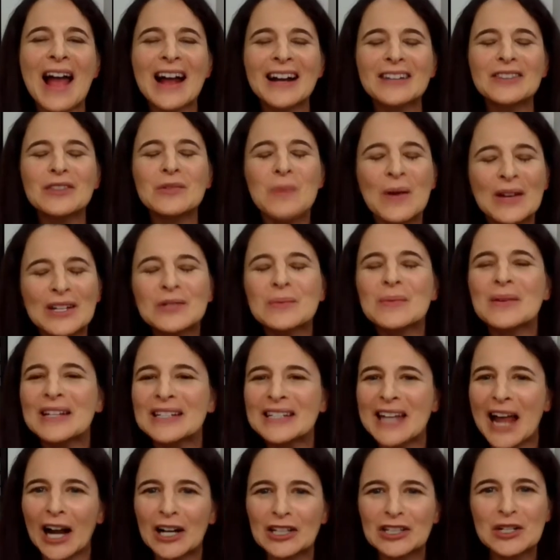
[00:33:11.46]
The West Wing
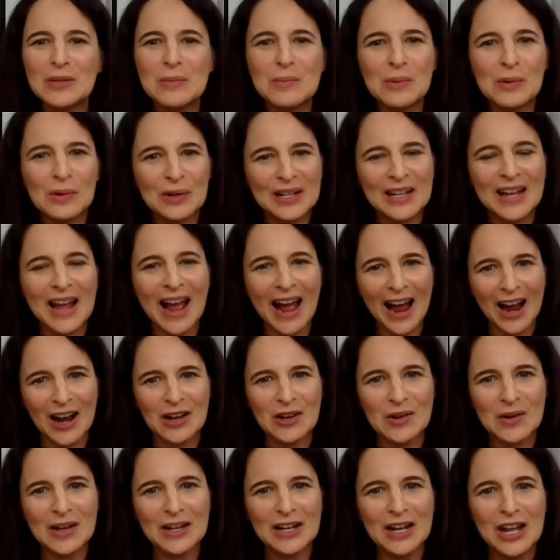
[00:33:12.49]
is actually pretty
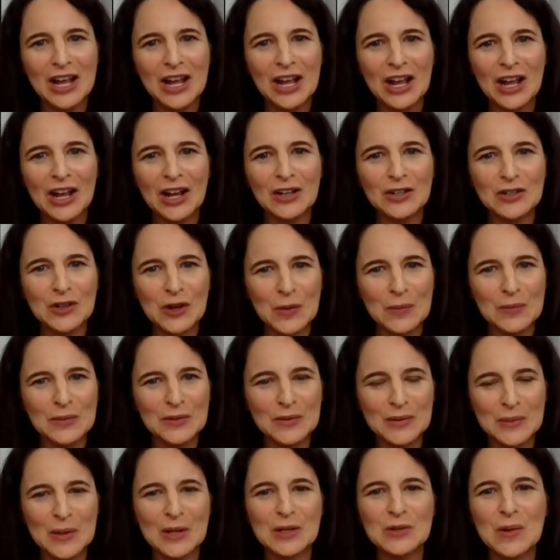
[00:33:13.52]
accurate in terms
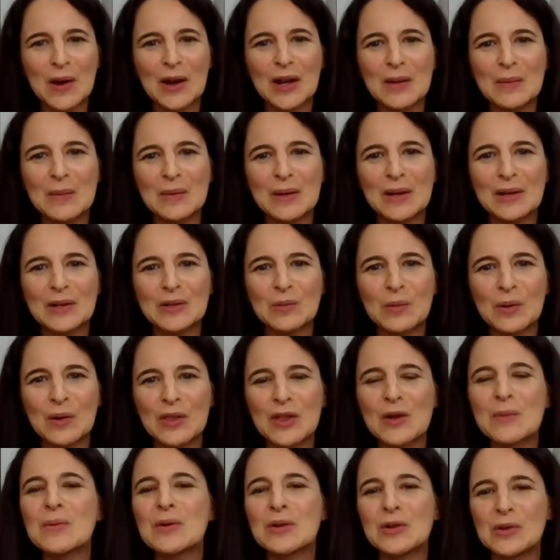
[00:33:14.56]
of speechwriting because one
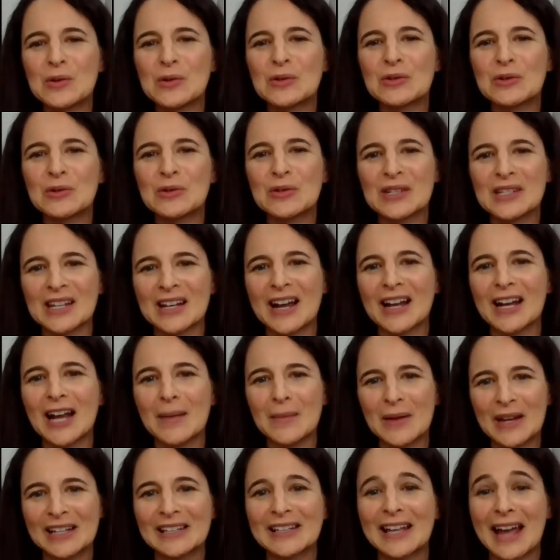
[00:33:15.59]
of their producers is a guy
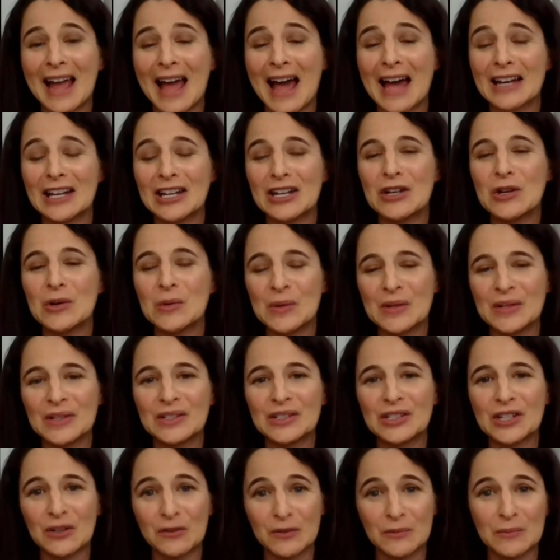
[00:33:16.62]
named Eli Addy, who
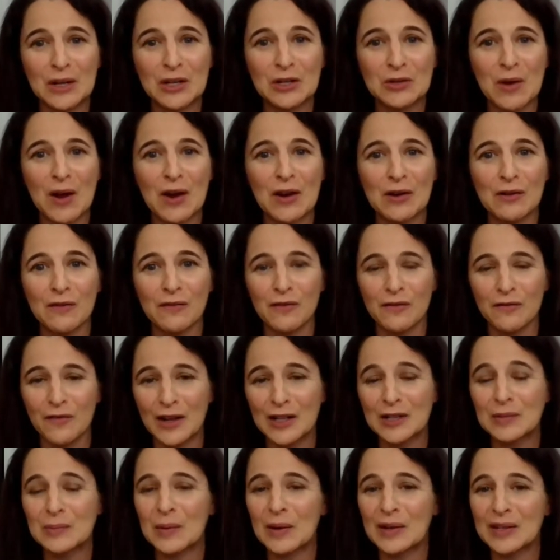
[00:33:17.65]
is chief speechwriter for
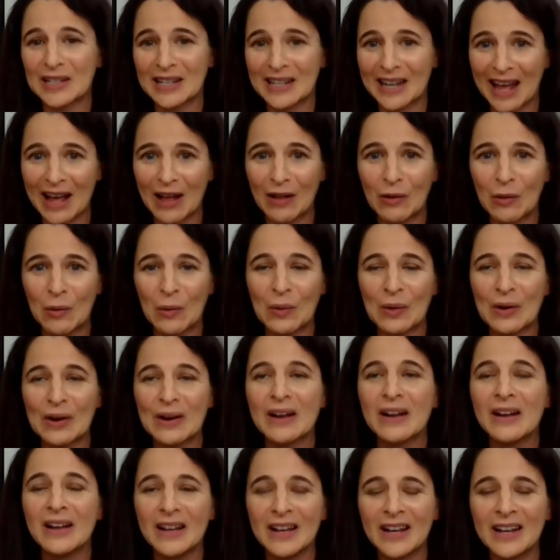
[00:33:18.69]
Vice President Al
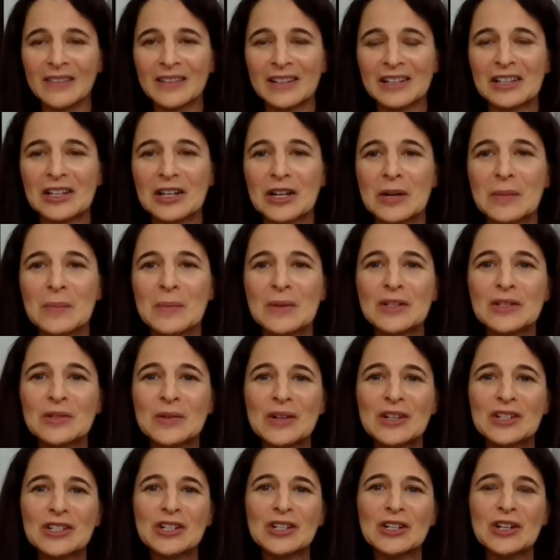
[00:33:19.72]
Gore in the Clinton
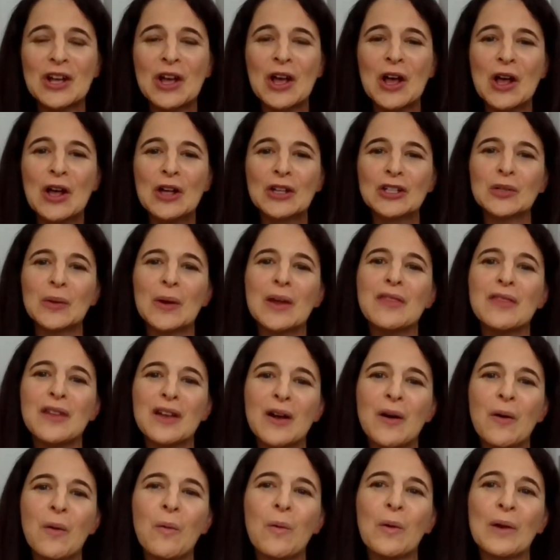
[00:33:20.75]
administration. So I
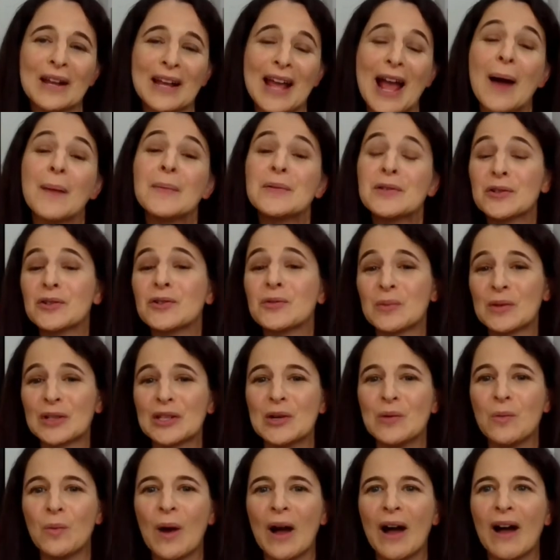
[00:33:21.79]
think what it captures
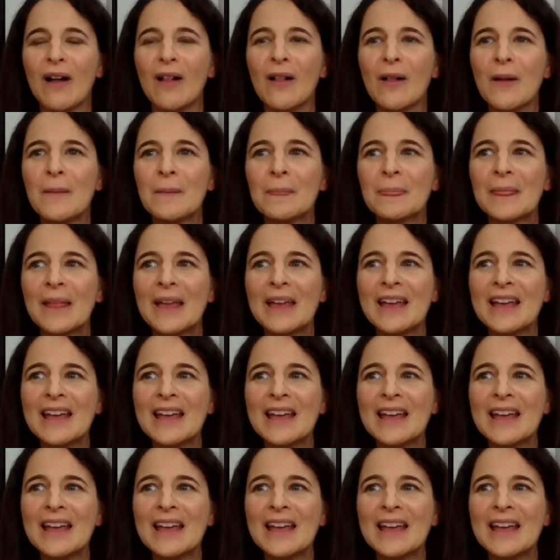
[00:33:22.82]
really well,